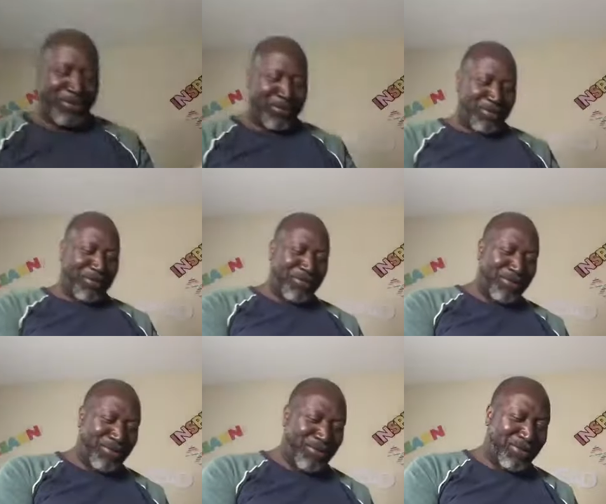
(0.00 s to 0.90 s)

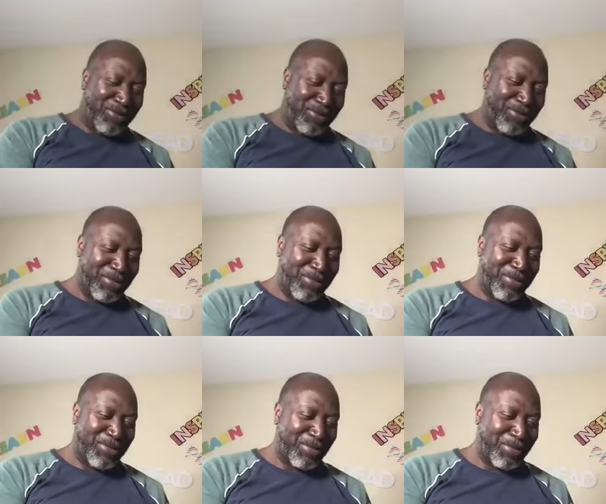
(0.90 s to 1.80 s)

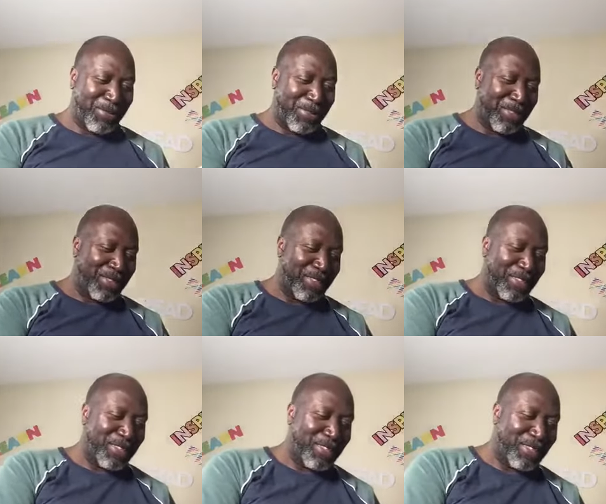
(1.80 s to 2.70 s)

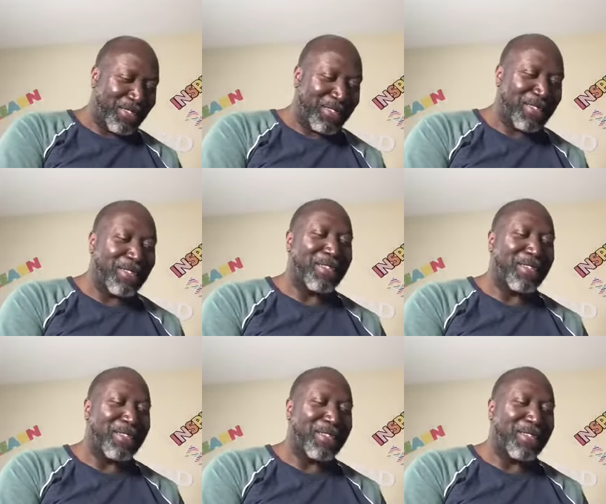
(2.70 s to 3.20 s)
(no one is talking)